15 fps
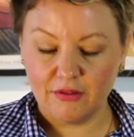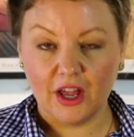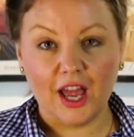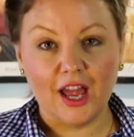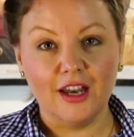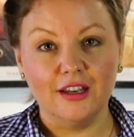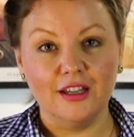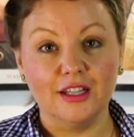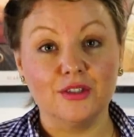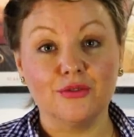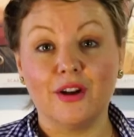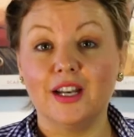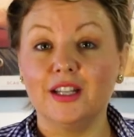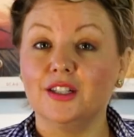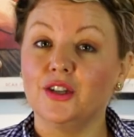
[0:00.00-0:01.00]
And it's
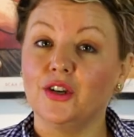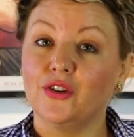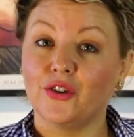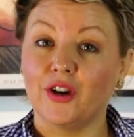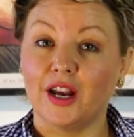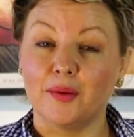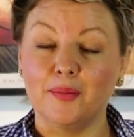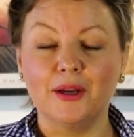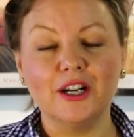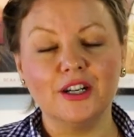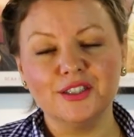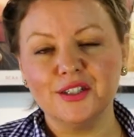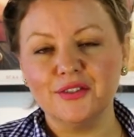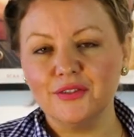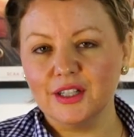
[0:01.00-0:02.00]
ready to drink.
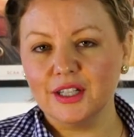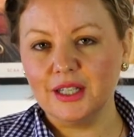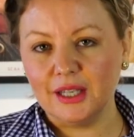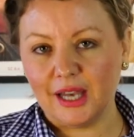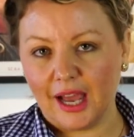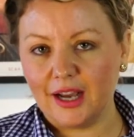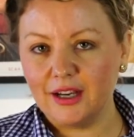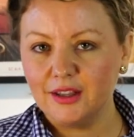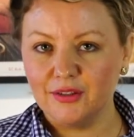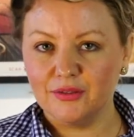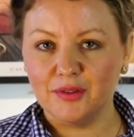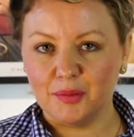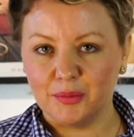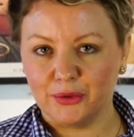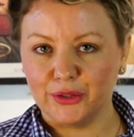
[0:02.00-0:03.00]
Because of the length
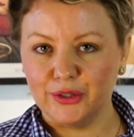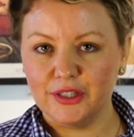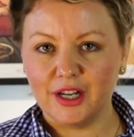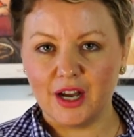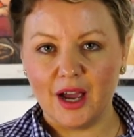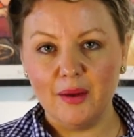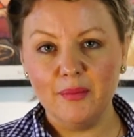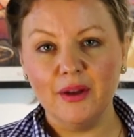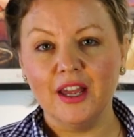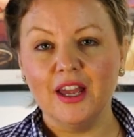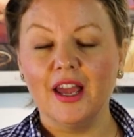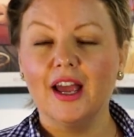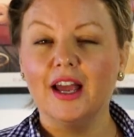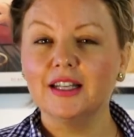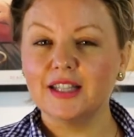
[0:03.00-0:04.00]
of the brew time,
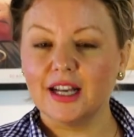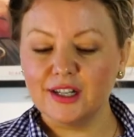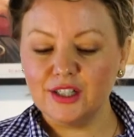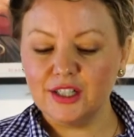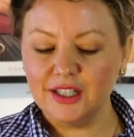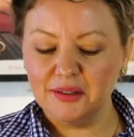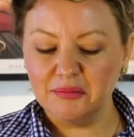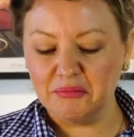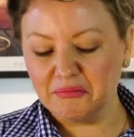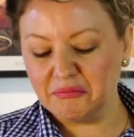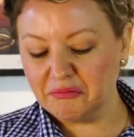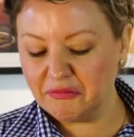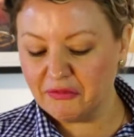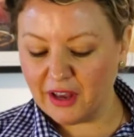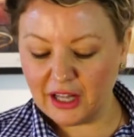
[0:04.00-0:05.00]
it's actually
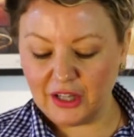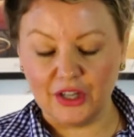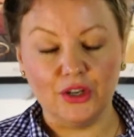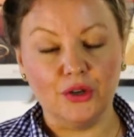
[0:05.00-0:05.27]
fairly